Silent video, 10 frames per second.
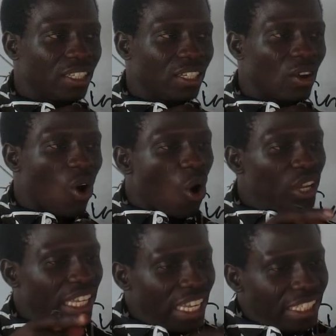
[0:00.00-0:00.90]
or
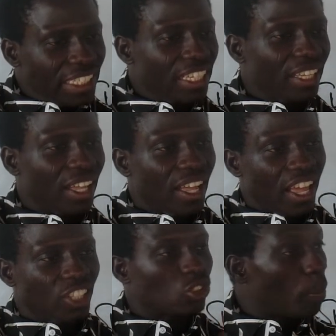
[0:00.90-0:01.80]
aiding a
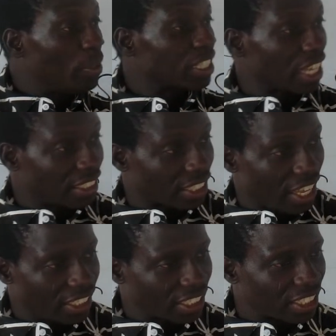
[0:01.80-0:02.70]
topic
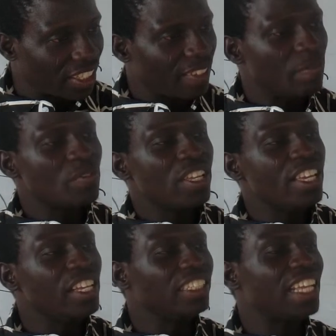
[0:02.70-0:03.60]
sentence
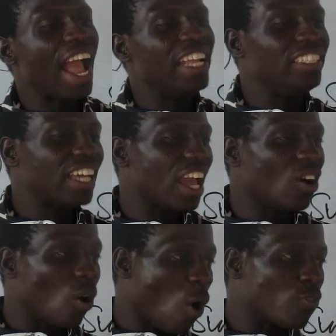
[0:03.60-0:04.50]
is the idea
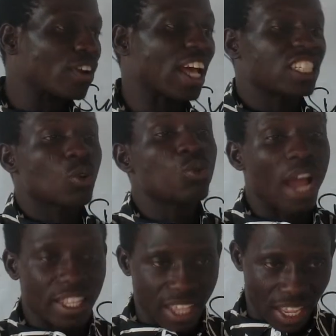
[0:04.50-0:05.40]
of classical
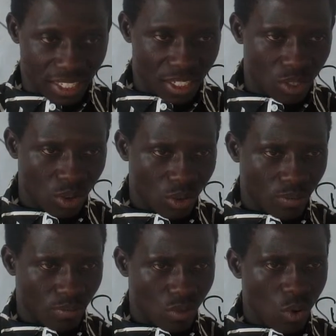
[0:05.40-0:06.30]
writers
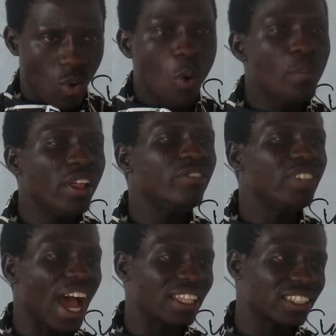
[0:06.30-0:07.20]
who believe that